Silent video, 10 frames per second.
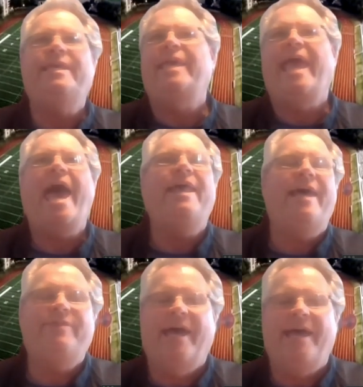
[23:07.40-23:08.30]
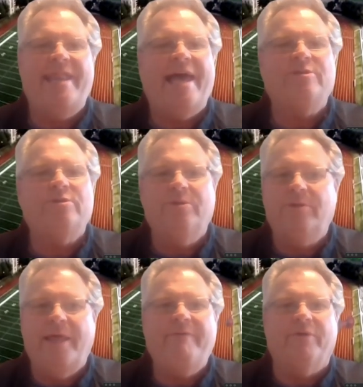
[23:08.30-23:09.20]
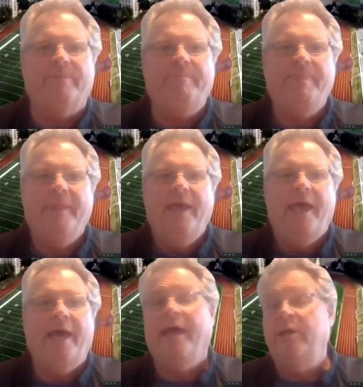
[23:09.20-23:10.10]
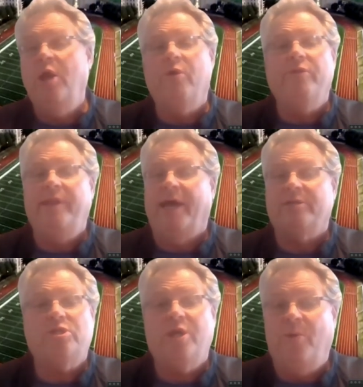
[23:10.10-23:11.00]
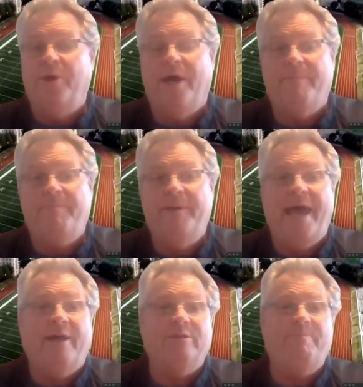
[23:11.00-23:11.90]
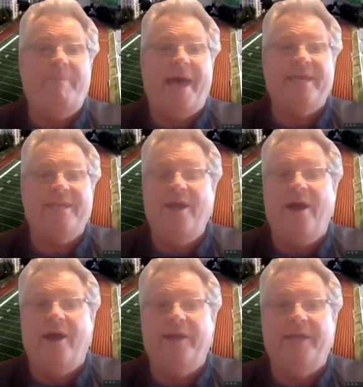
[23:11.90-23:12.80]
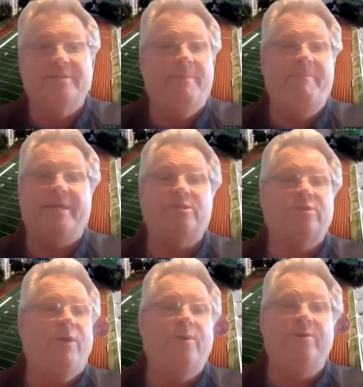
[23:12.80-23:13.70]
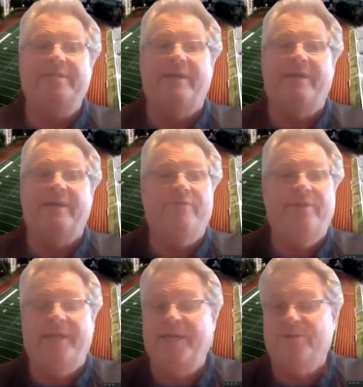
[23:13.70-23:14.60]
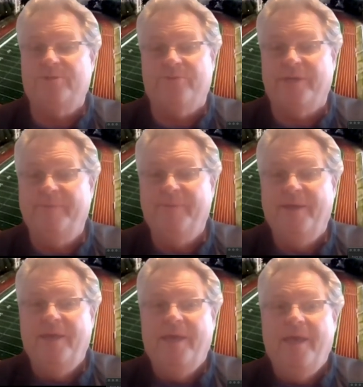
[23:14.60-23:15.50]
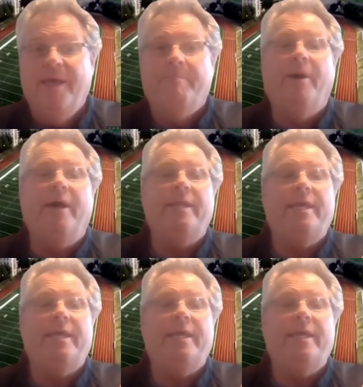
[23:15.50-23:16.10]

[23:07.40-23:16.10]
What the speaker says: he had at that national level? And I know they're not showing up in Al's backyard as the best throwers ever in the history. But